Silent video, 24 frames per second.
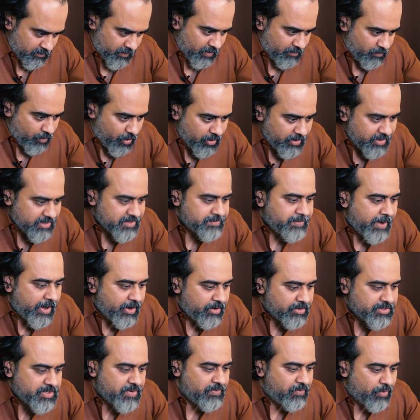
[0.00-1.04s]
What does
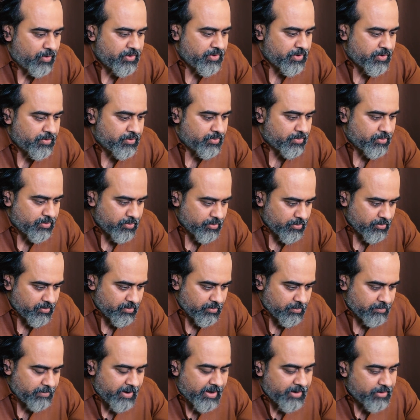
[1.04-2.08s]
biology want you to do?
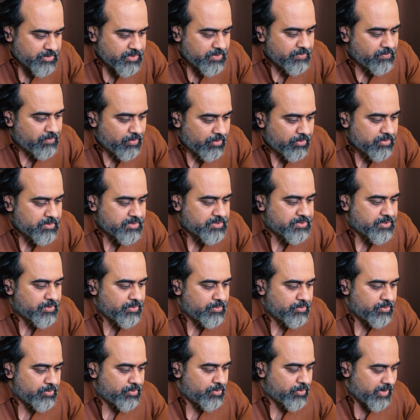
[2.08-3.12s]
Biology wants
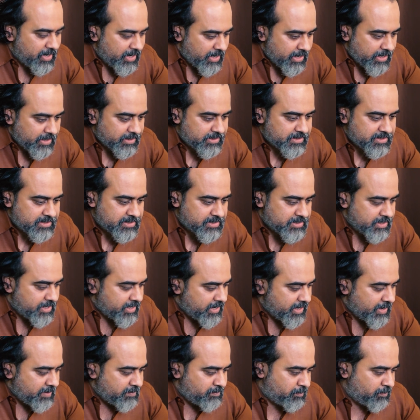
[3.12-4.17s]
you to eat,
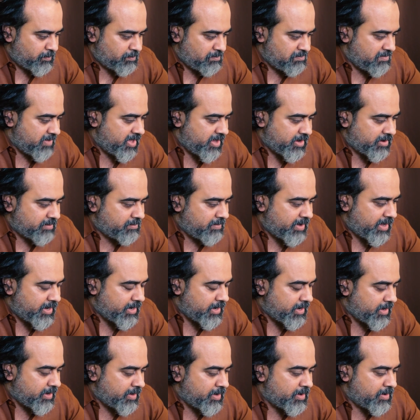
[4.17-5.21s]
sleep, make
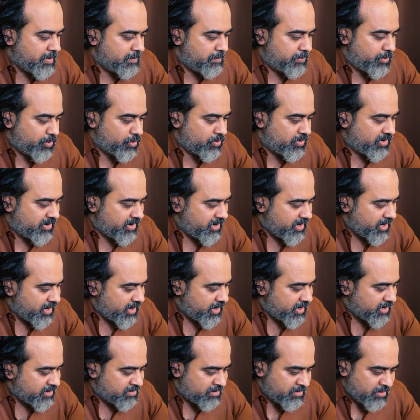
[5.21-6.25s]
merry,
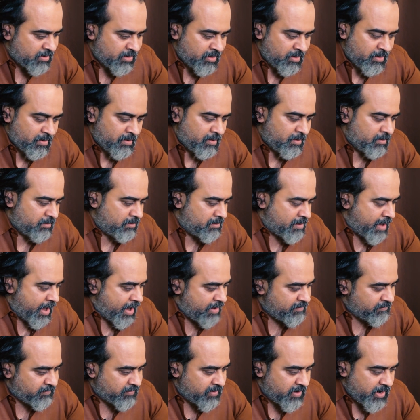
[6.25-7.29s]
procreate,
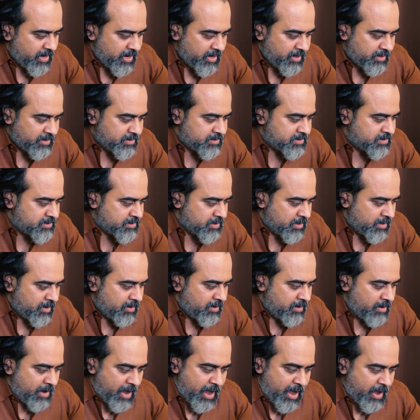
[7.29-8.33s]
have kids,
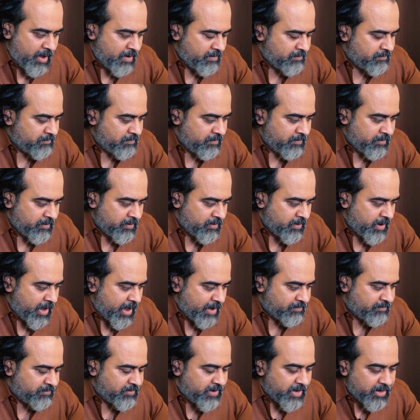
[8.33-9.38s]

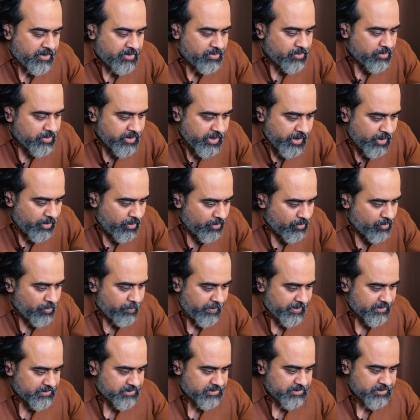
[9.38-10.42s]
have territorial
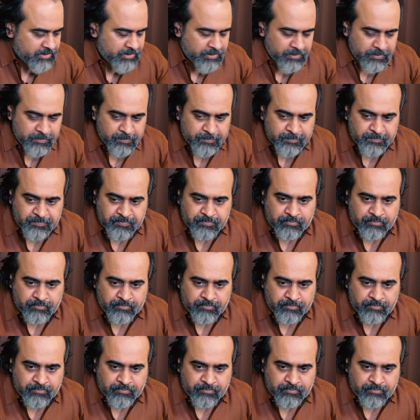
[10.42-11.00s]
occupation,